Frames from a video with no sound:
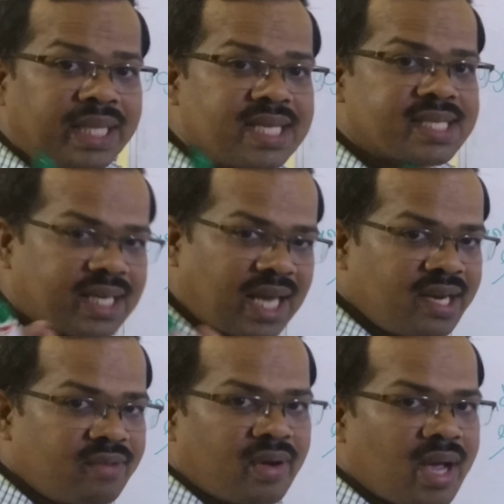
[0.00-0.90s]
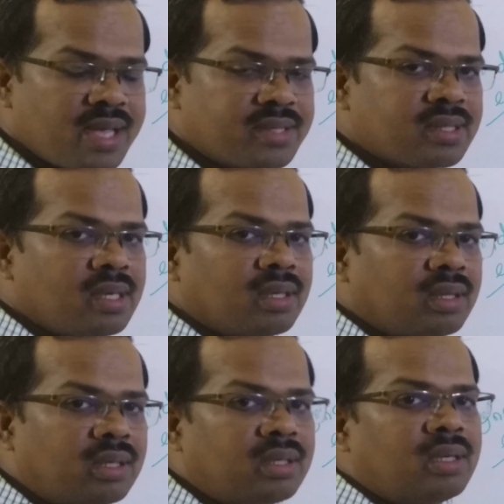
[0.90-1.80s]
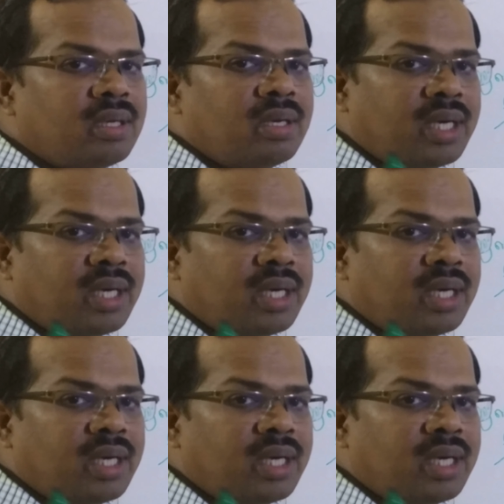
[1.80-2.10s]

this clarifies the